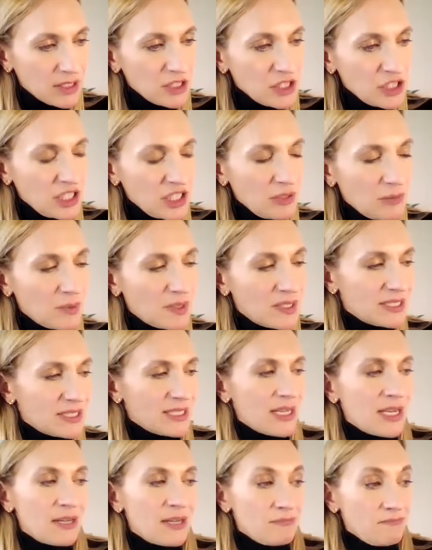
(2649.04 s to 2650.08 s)
she was
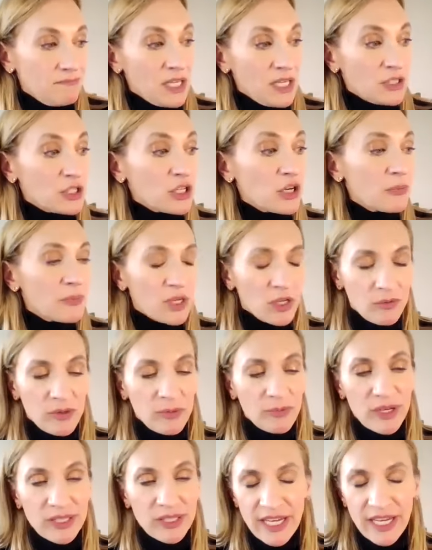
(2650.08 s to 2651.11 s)
a, a terminal
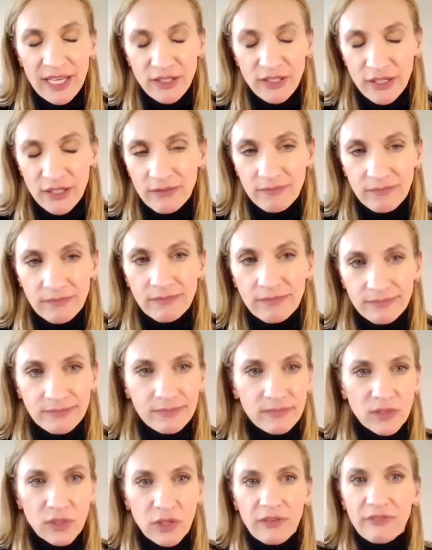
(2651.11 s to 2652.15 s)
with breast cancer
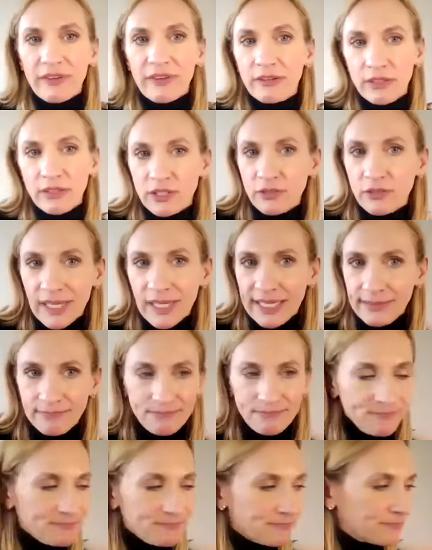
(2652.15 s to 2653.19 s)
so they found it too late